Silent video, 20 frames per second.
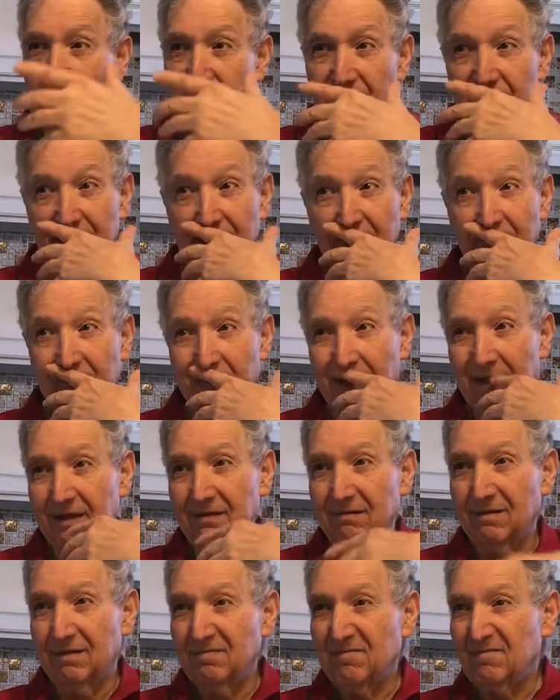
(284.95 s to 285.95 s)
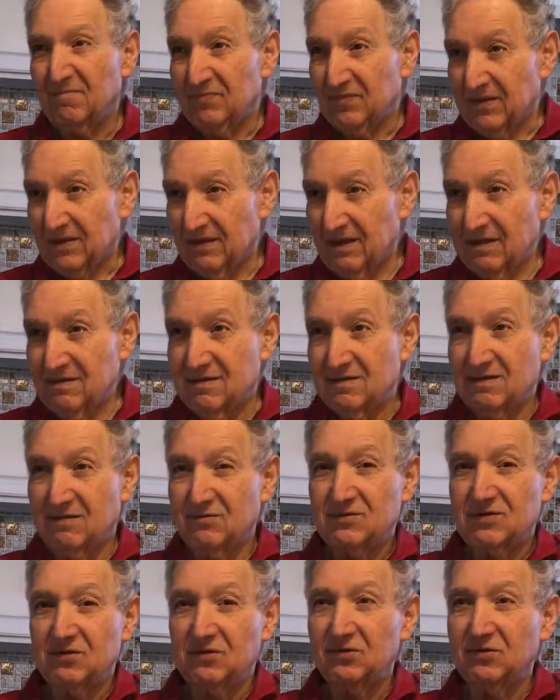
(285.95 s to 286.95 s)
over the bed, that
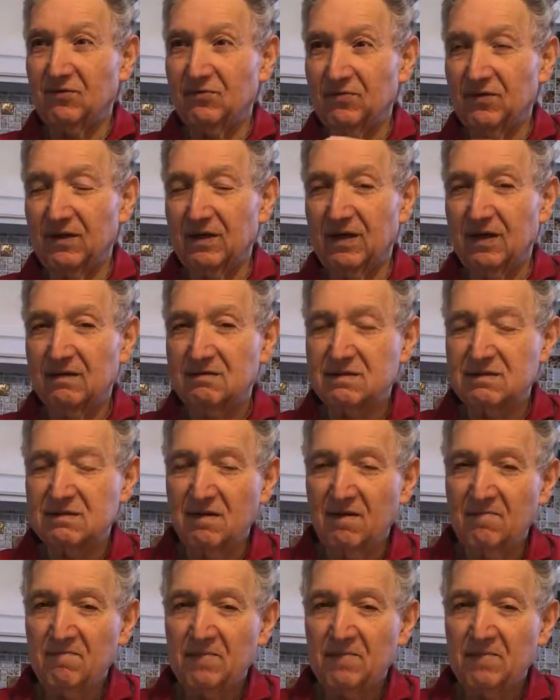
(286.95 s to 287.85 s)
sort of things.